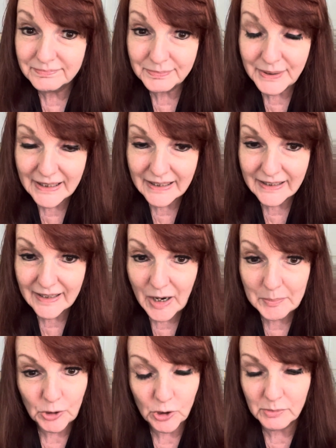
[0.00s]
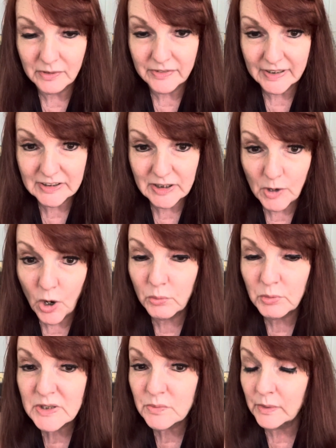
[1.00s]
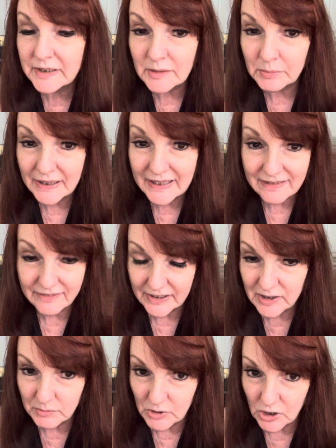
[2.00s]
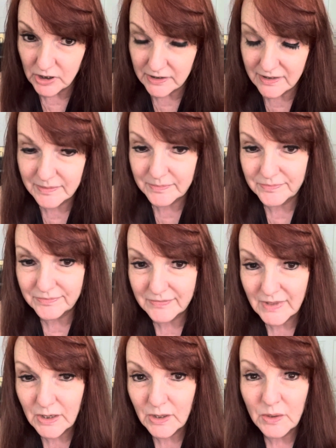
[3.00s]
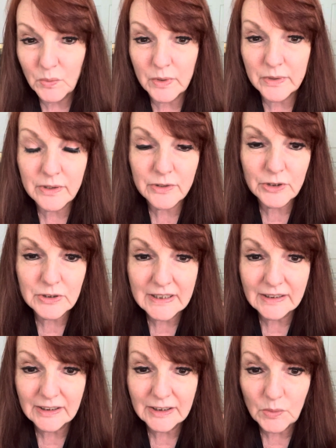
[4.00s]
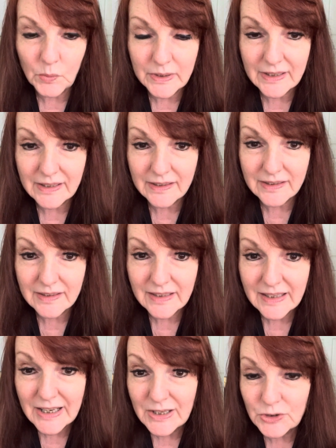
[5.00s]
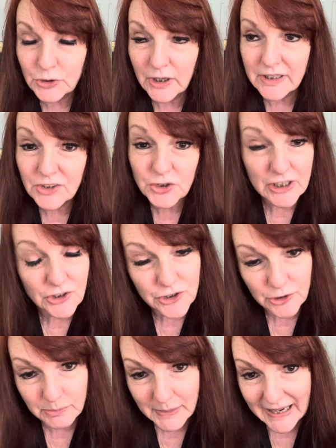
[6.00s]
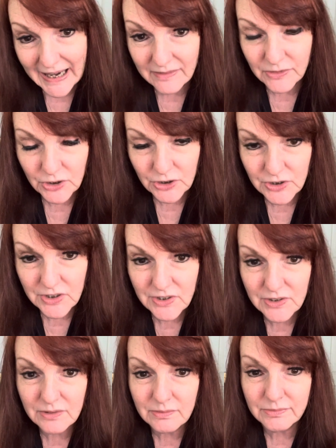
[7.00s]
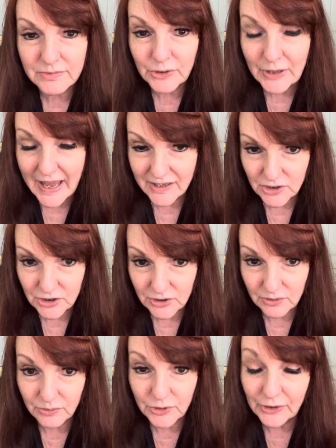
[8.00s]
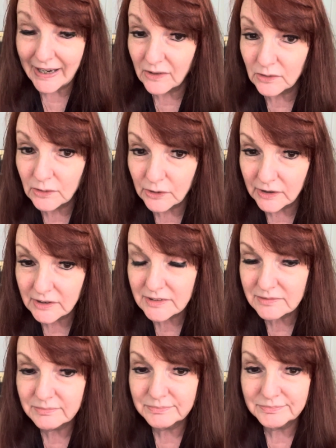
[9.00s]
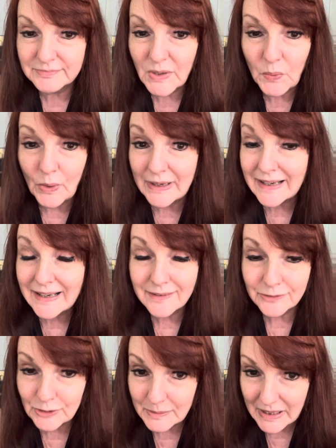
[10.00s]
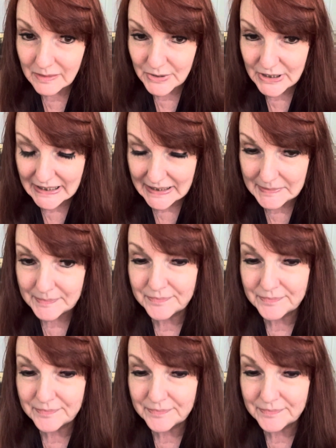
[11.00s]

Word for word: being a perma victim, always wanting to play the victim card, whether they're dealing with trying to change their behaviors, their attitude, their outlook, whatever it may be,